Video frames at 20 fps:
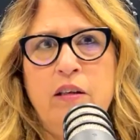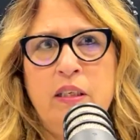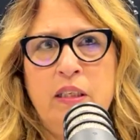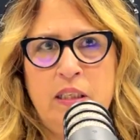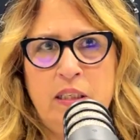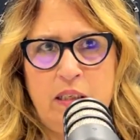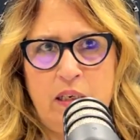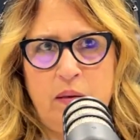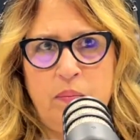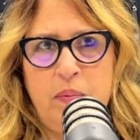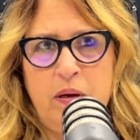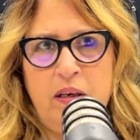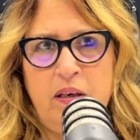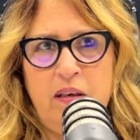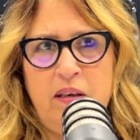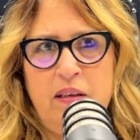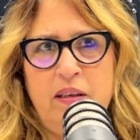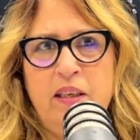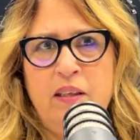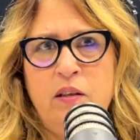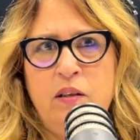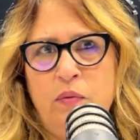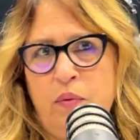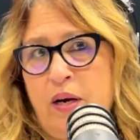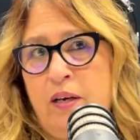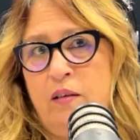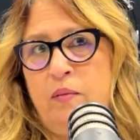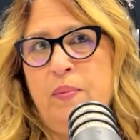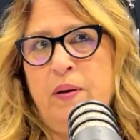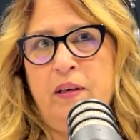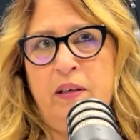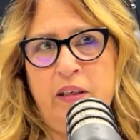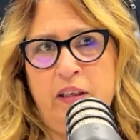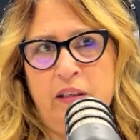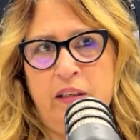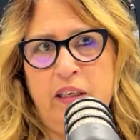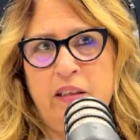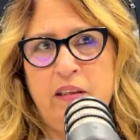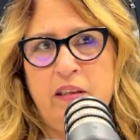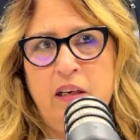the stigma that surrounds mental
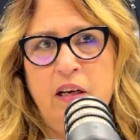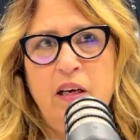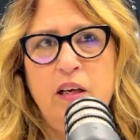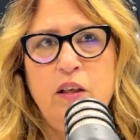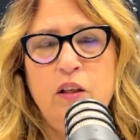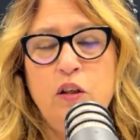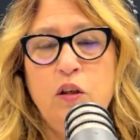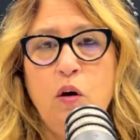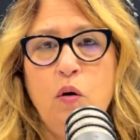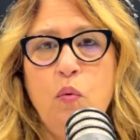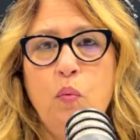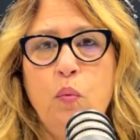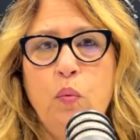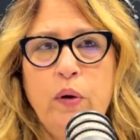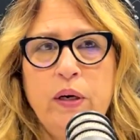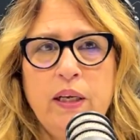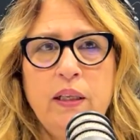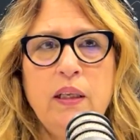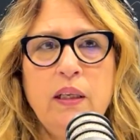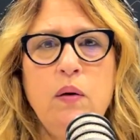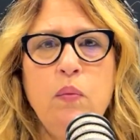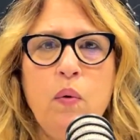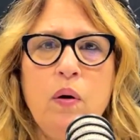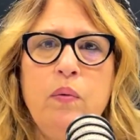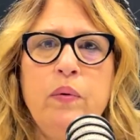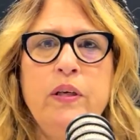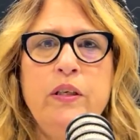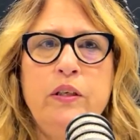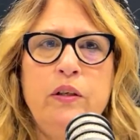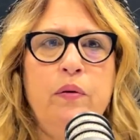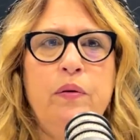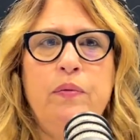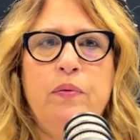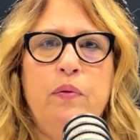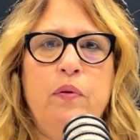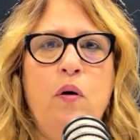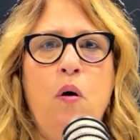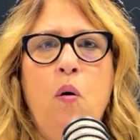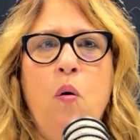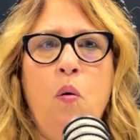illness. So really what we do
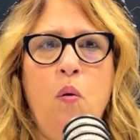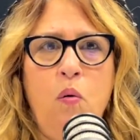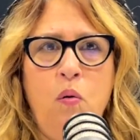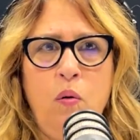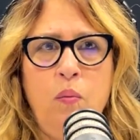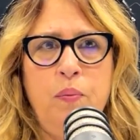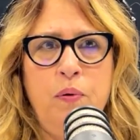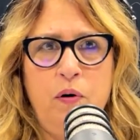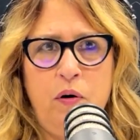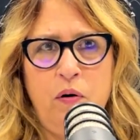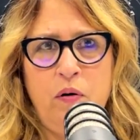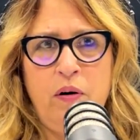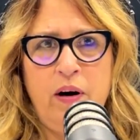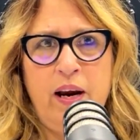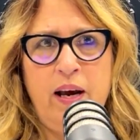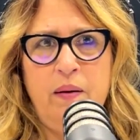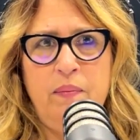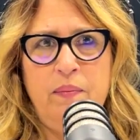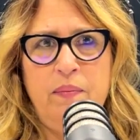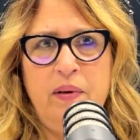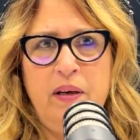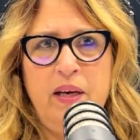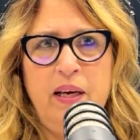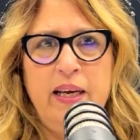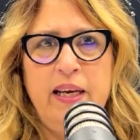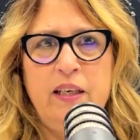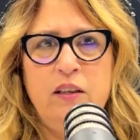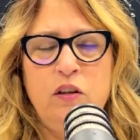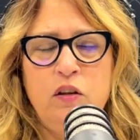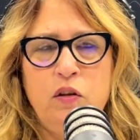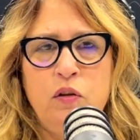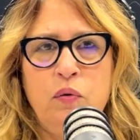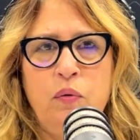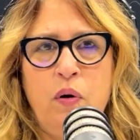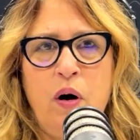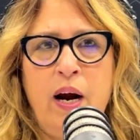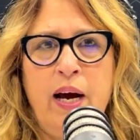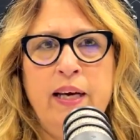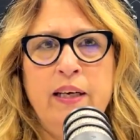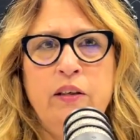through the whole program is
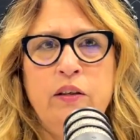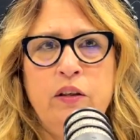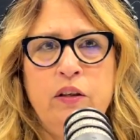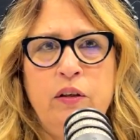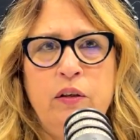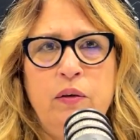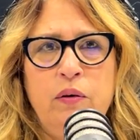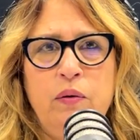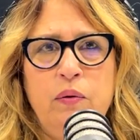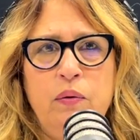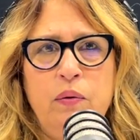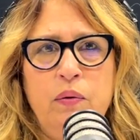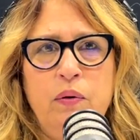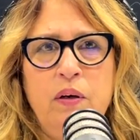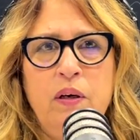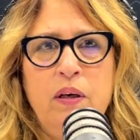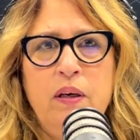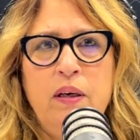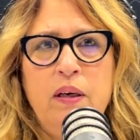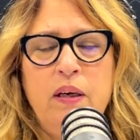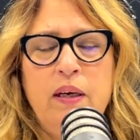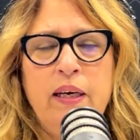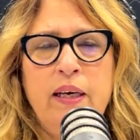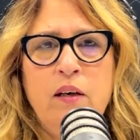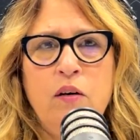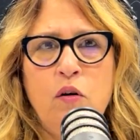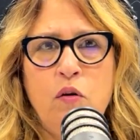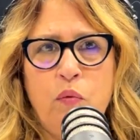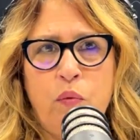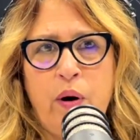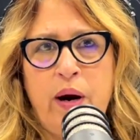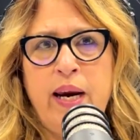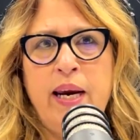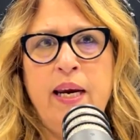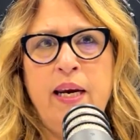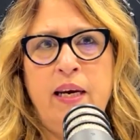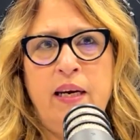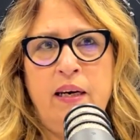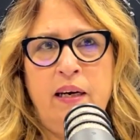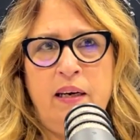try to
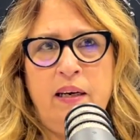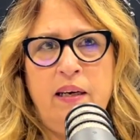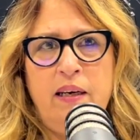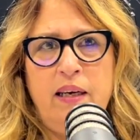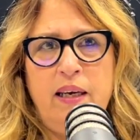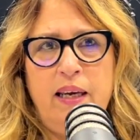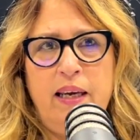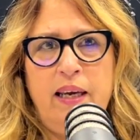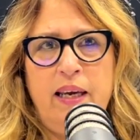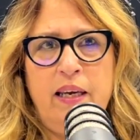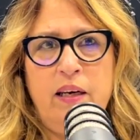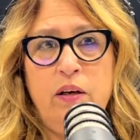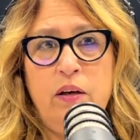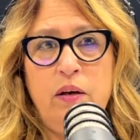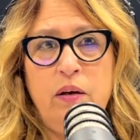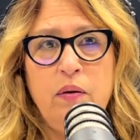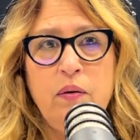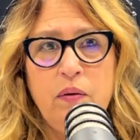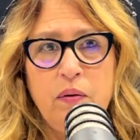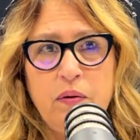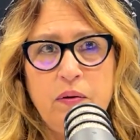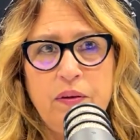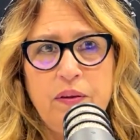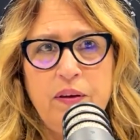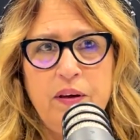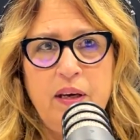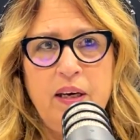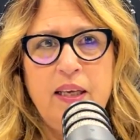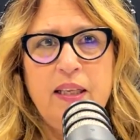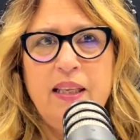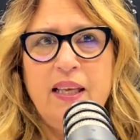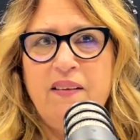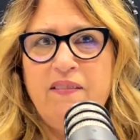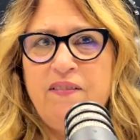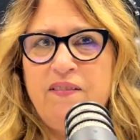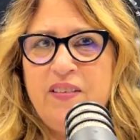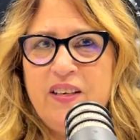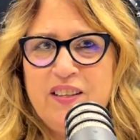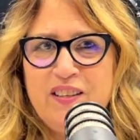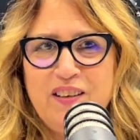ingrain in youth that
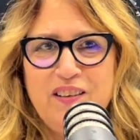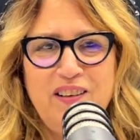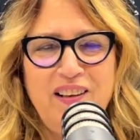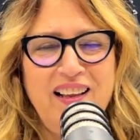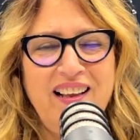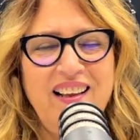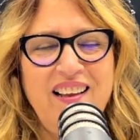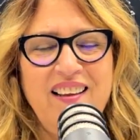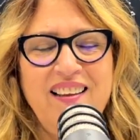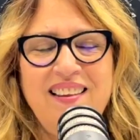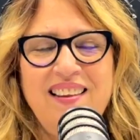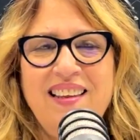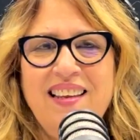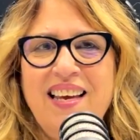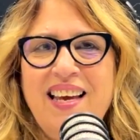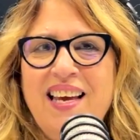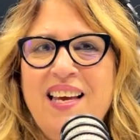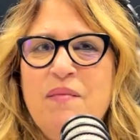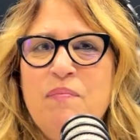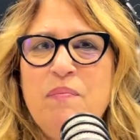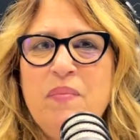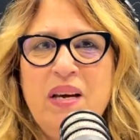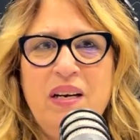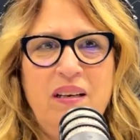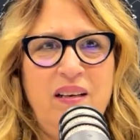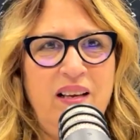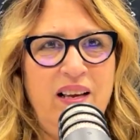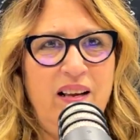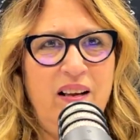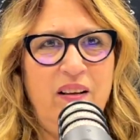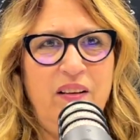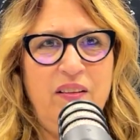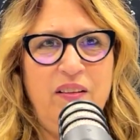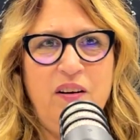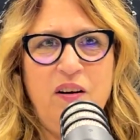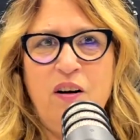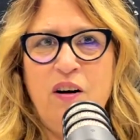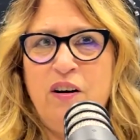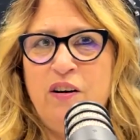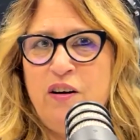physical health and mental
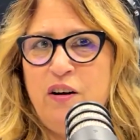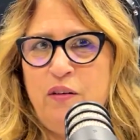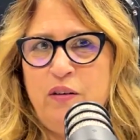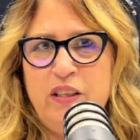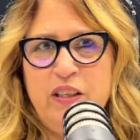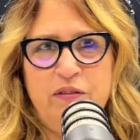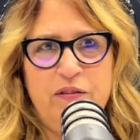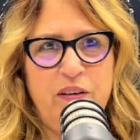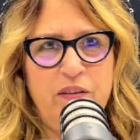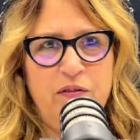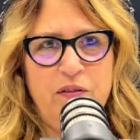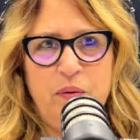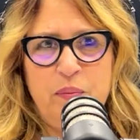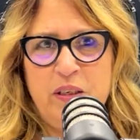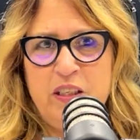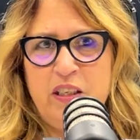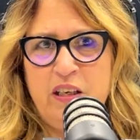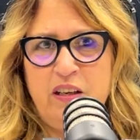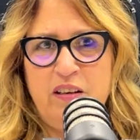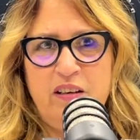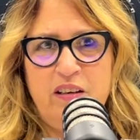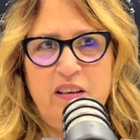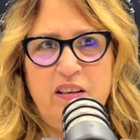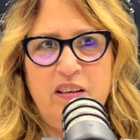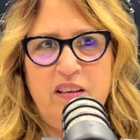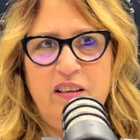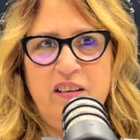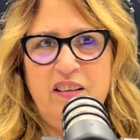health are no different from each other.